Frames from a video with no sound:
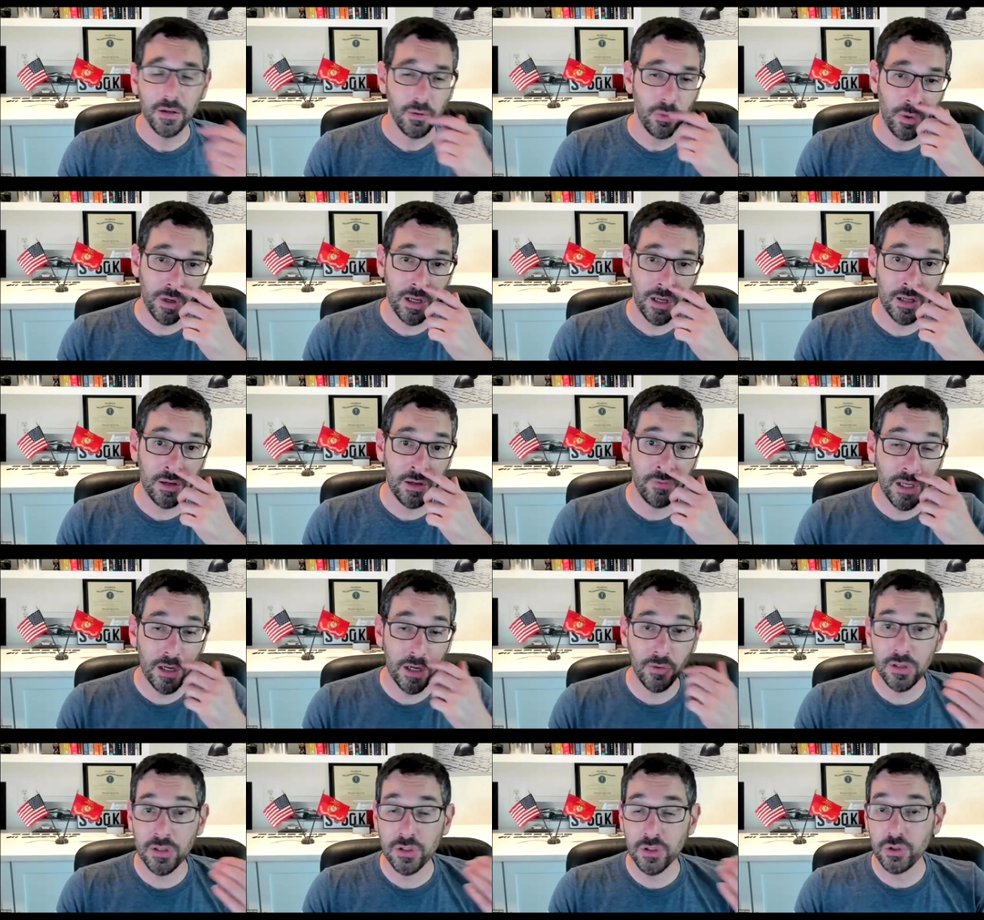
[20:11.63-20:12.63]
When
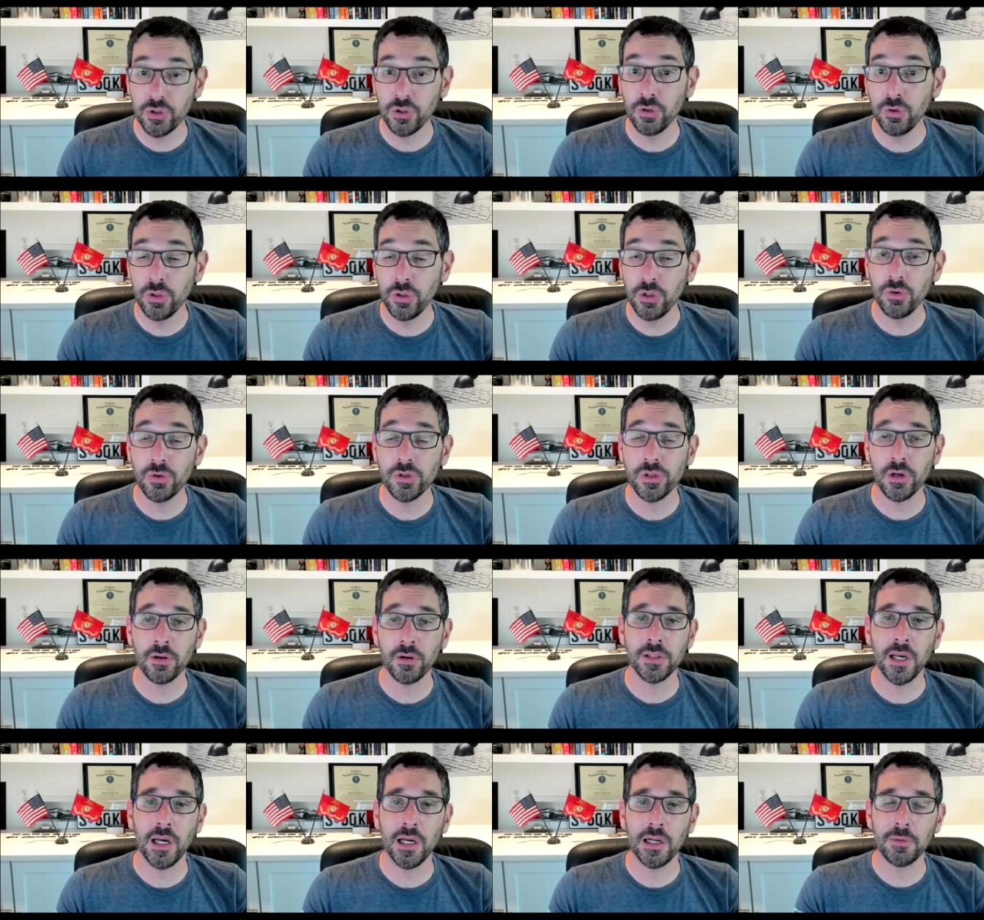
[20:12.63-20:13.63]
veterans do use their
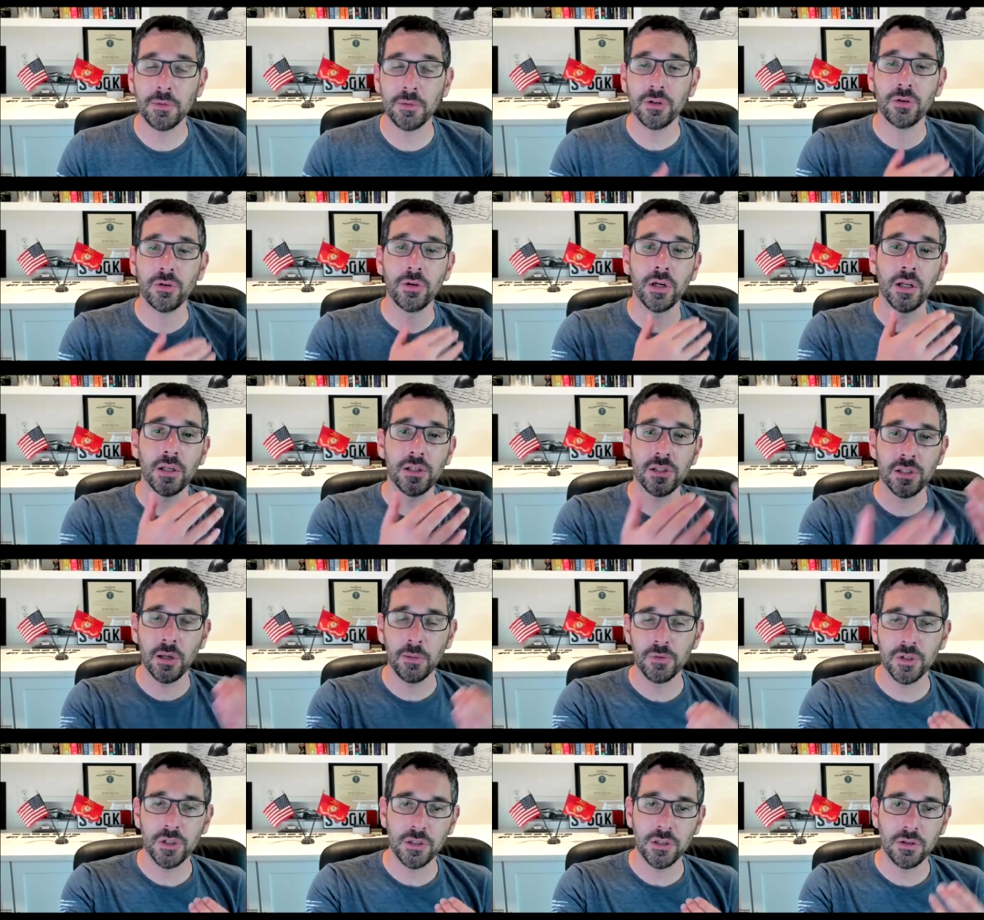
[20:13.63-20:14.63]
entitlement during an
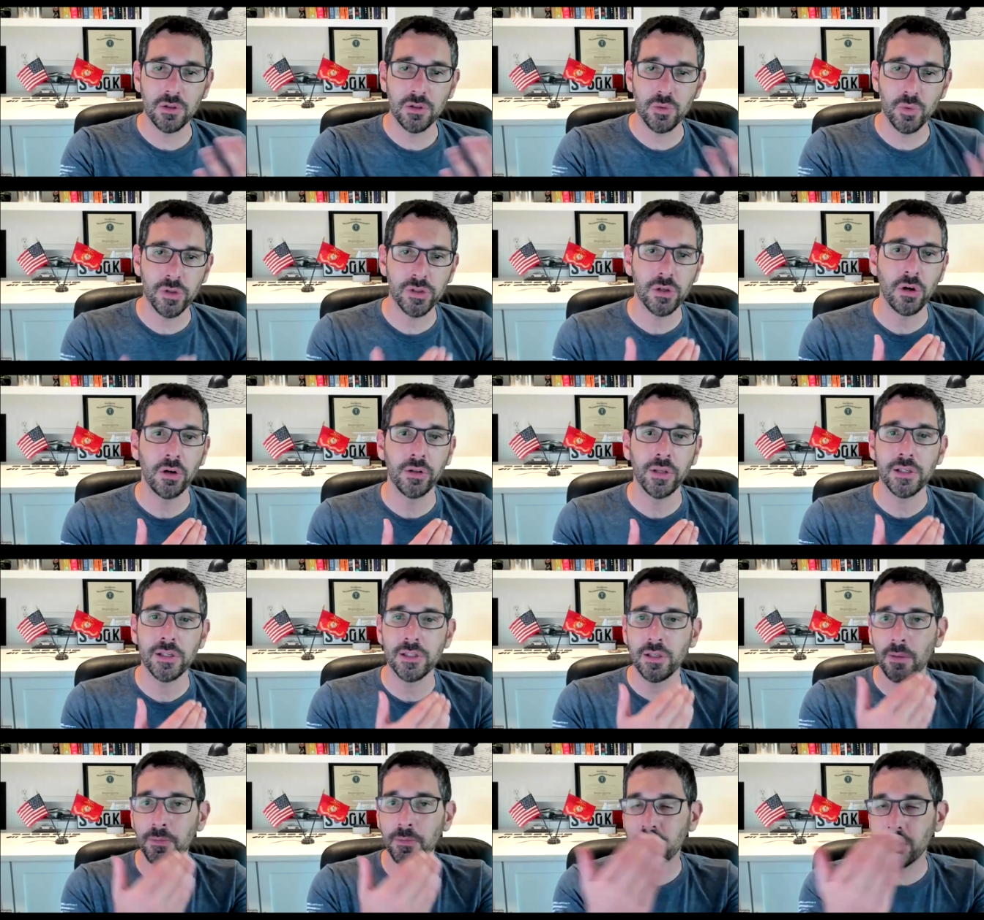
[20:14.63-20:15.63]
assumption, it's what's called a
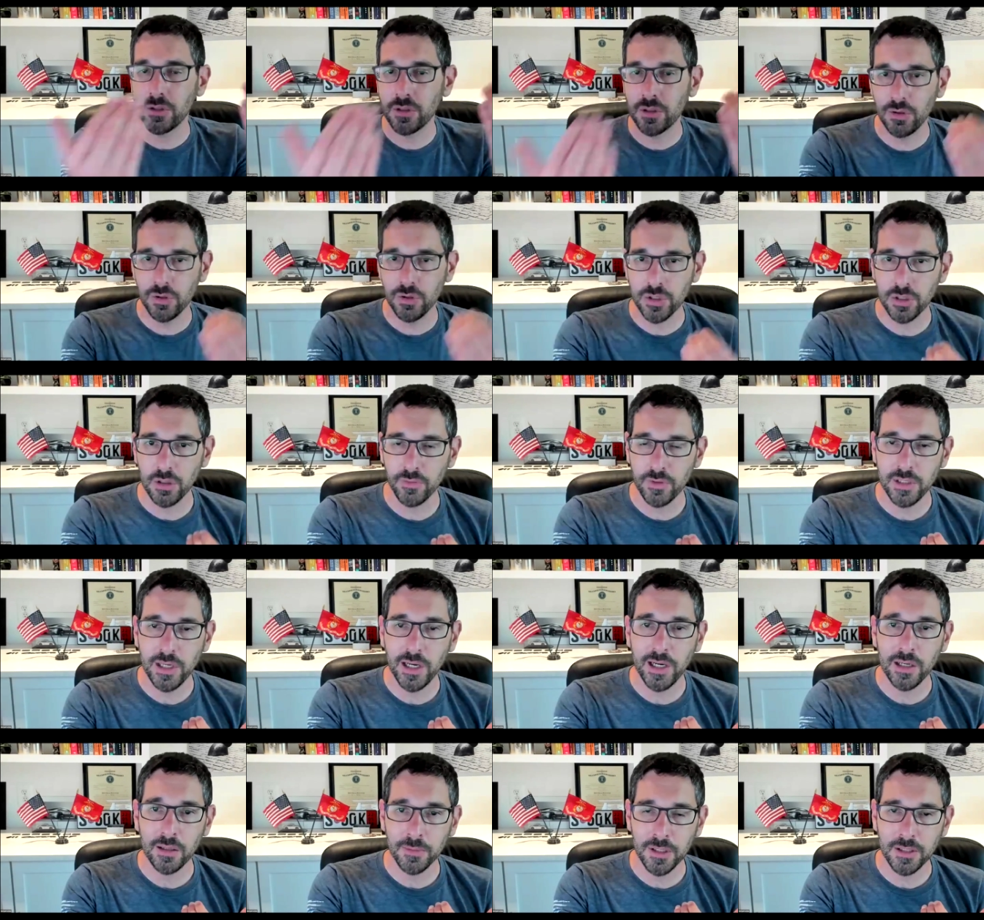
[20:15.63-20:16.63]
substitution of
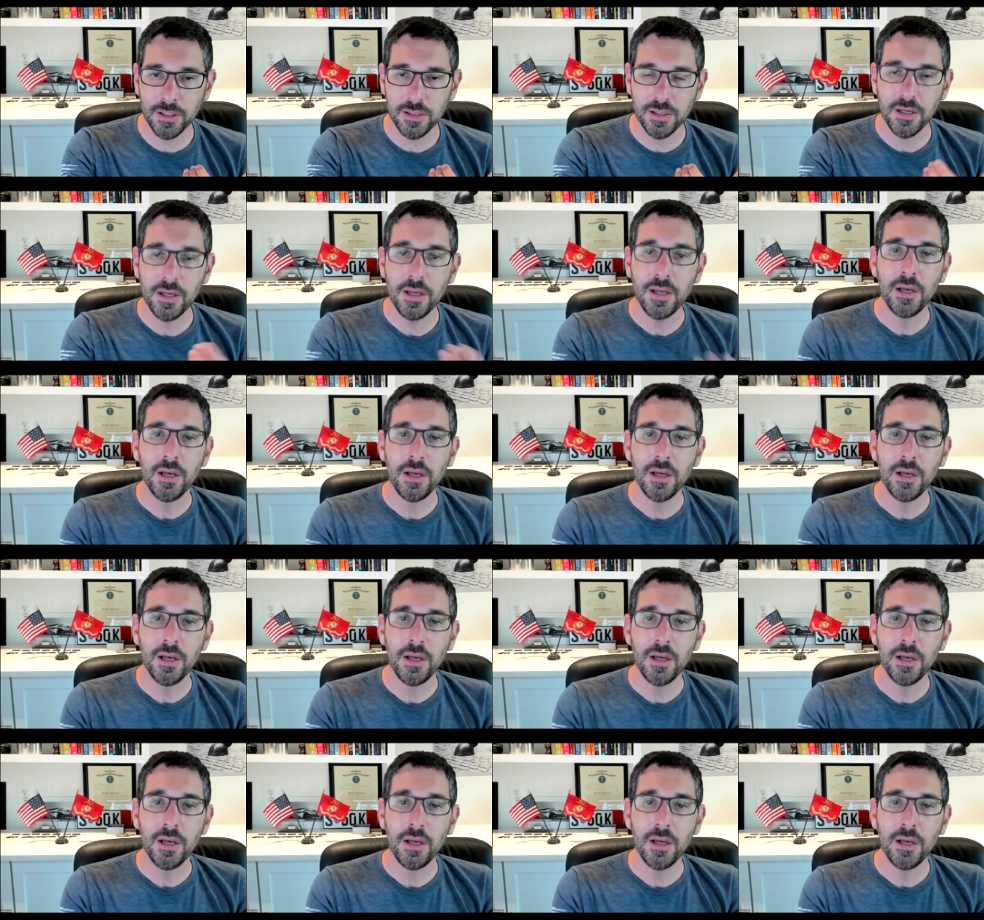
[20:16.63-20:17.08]
entitlements.